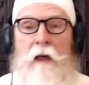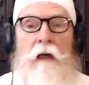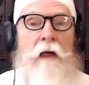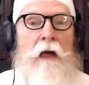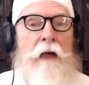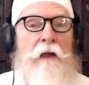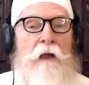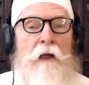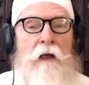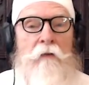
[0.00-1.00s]
And
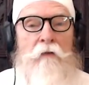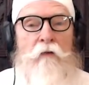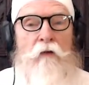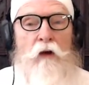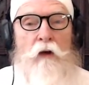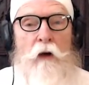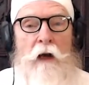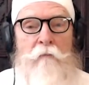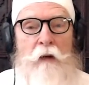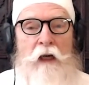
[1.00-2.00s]
if you have
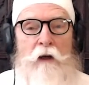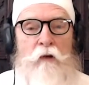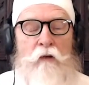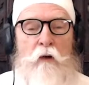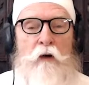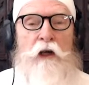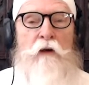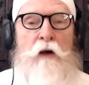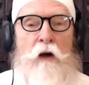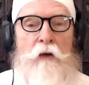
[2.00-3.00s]
been here before, you
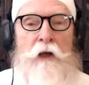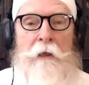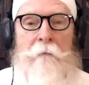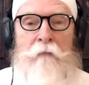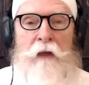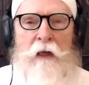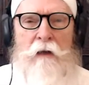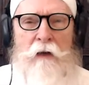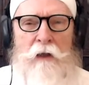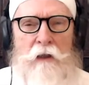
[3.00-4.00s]
know that this
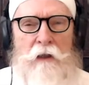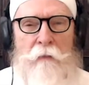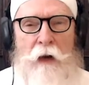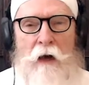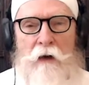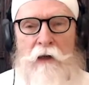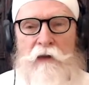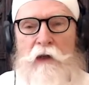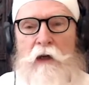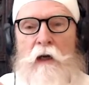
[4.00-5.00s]
is about us
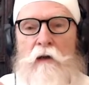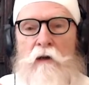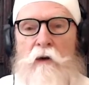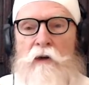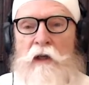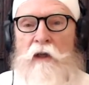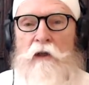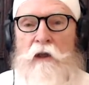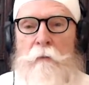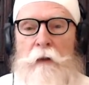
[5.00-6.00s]
using the
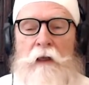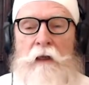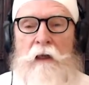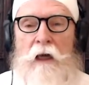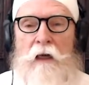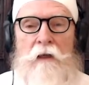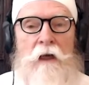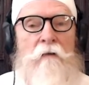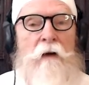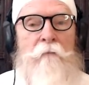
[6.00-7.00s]
shabad Dhan
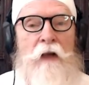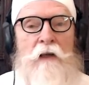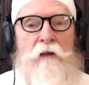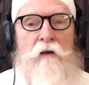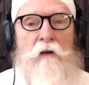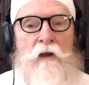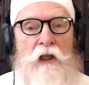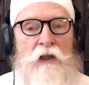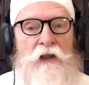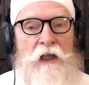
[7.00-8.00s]
Ramdas Guru Jin
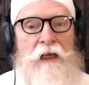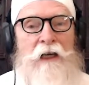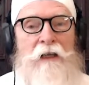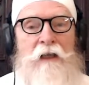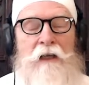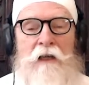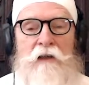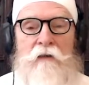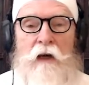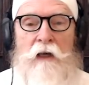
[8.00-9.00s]
Siriyatine
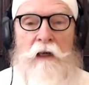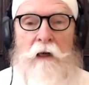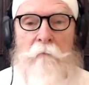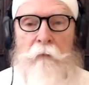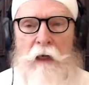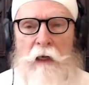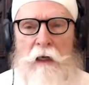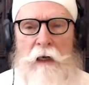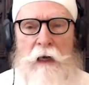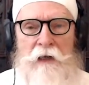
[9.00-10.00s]
Savadiya
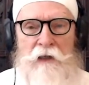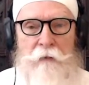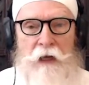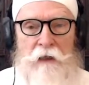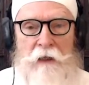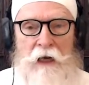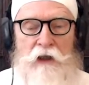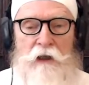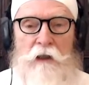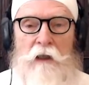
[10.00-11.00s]
as a meditation
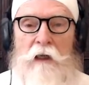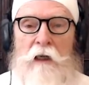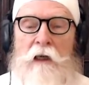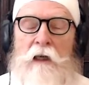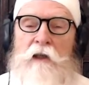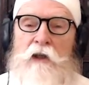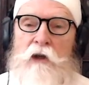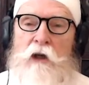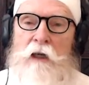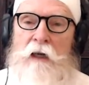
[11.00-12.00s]
to
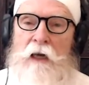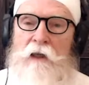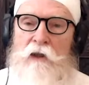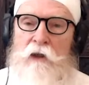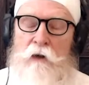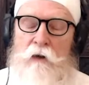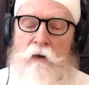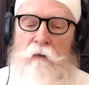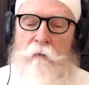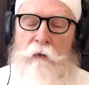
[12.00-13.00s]
connect to
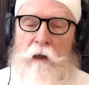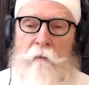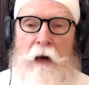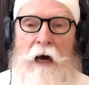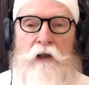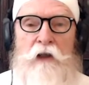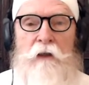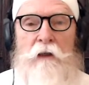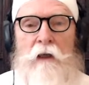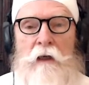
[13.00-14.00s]
compassion
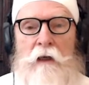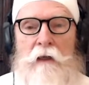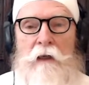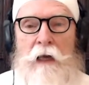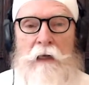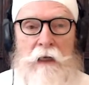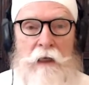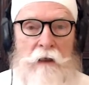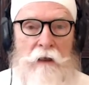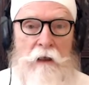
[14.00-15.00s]
and healing